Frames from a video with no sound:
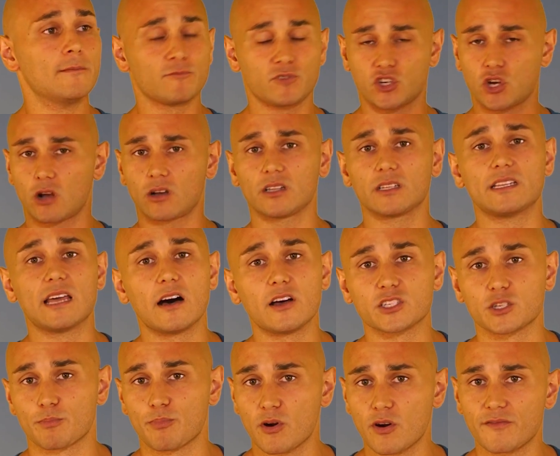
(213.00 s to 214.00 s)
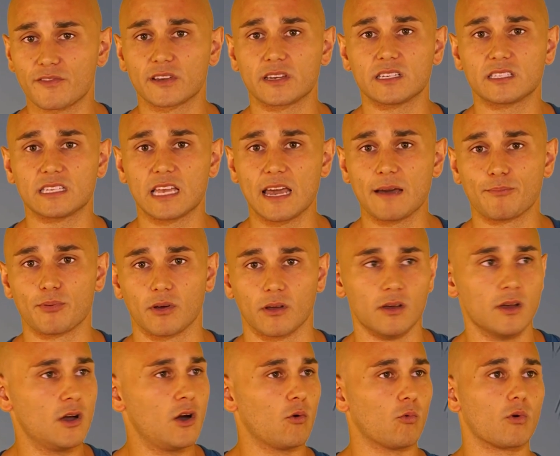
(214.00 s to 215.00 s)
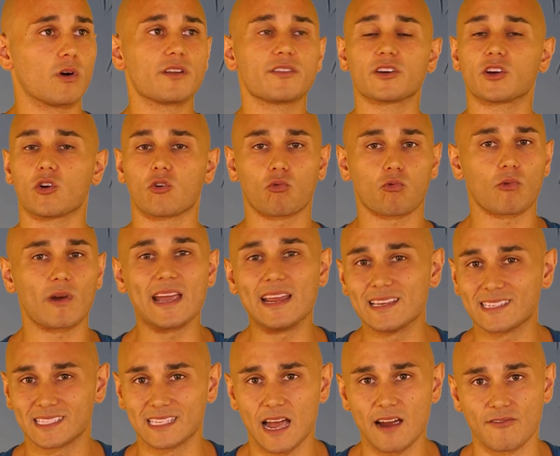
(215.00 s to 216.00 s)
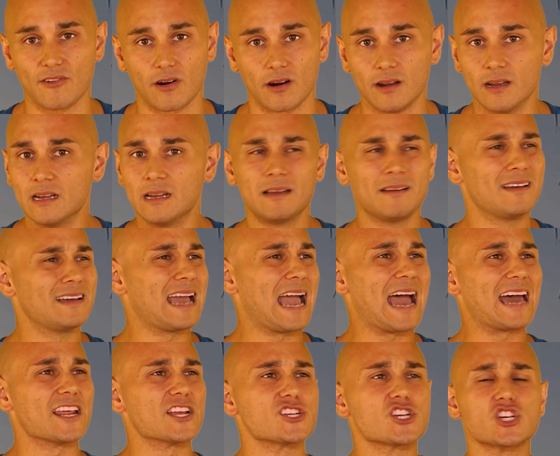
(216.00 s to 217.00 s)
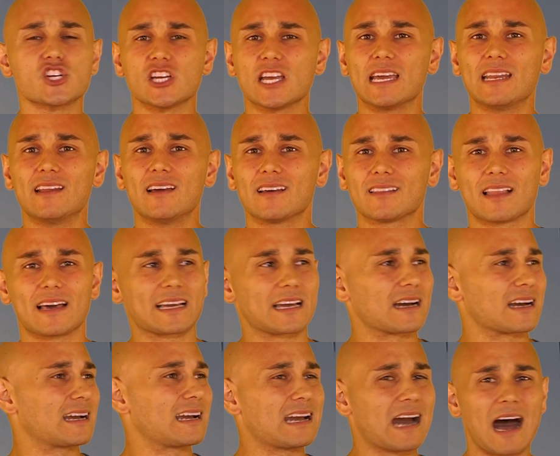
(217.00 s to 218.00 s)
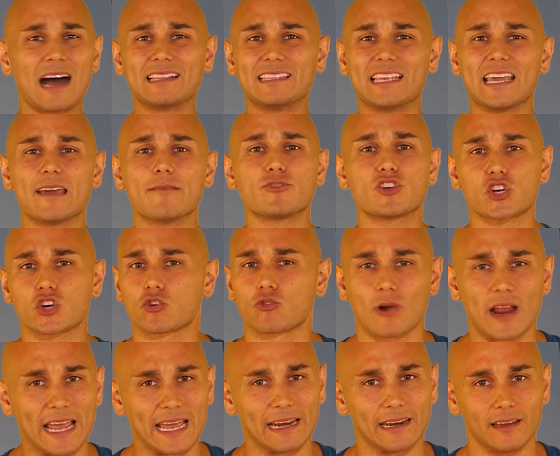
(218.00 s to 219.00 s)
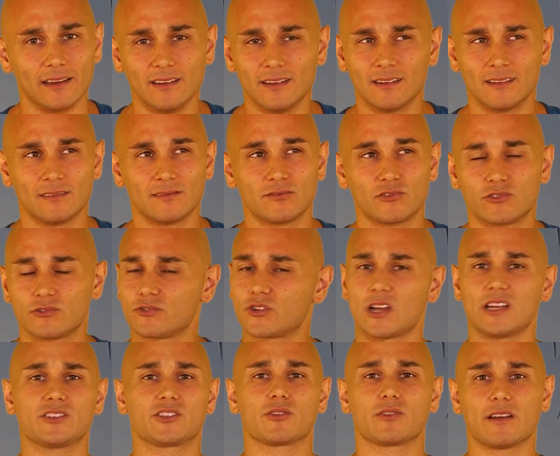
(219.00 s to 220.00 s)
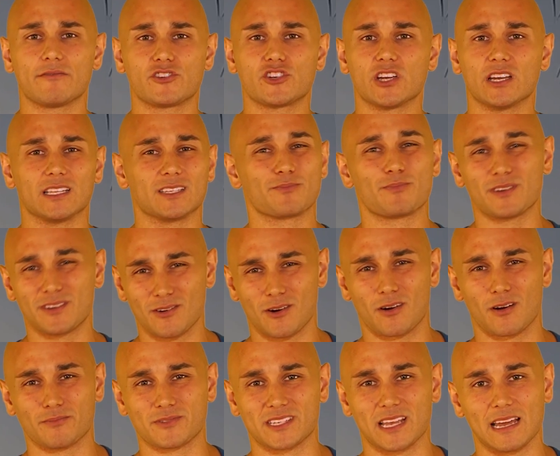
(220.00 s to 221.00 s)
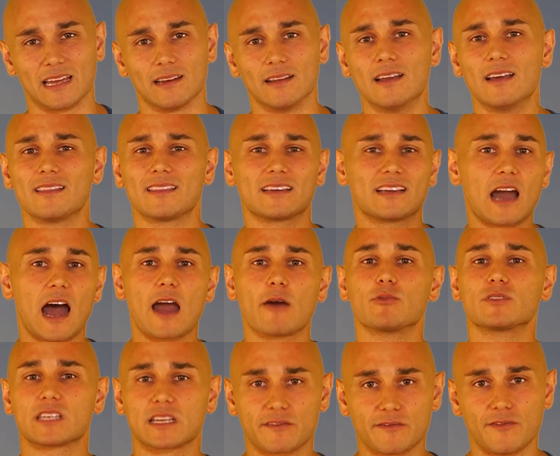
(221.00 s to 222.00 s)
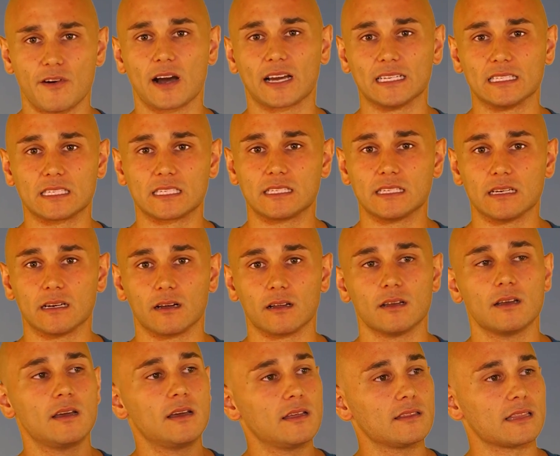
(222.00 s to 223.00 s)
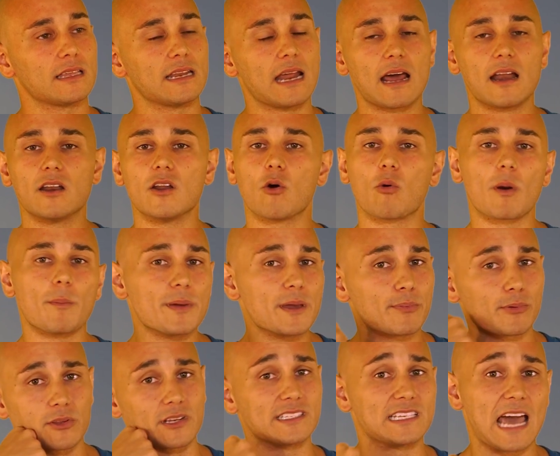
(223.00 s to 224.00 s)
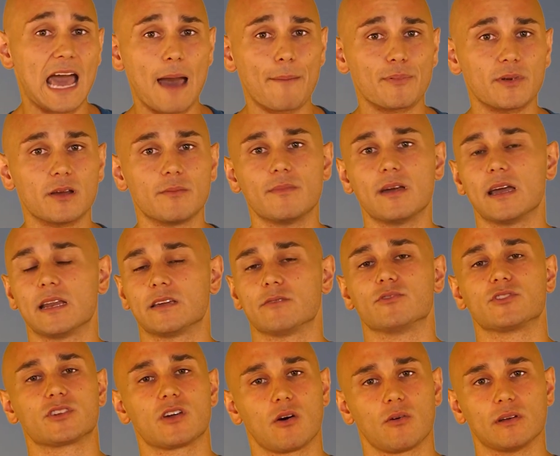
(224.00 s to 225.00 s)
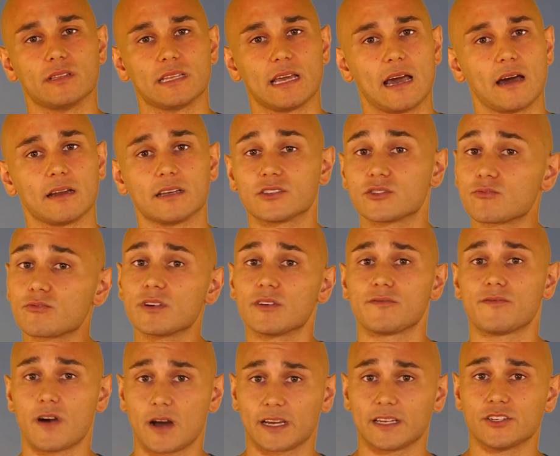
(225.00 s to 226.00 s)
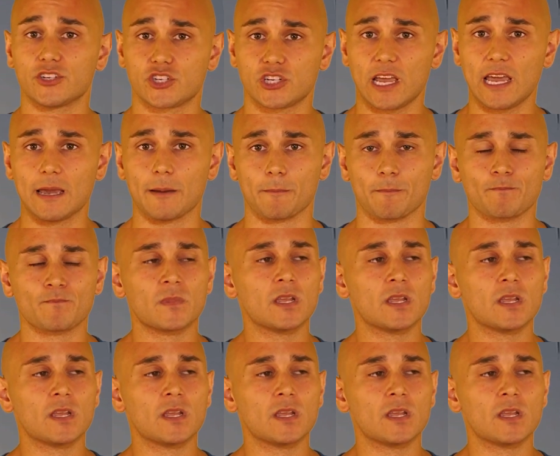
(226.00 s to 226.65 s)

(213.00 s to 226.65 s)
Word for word: Chuck Liddell is a perfect example, one of the greatest ever. Had a chin like a goddamn train. Trains don't have chins, but you know what I'm saying. The guy was like fucking steel. Then I don't know where people are tapping him and he was going down. It's a real fucking shame.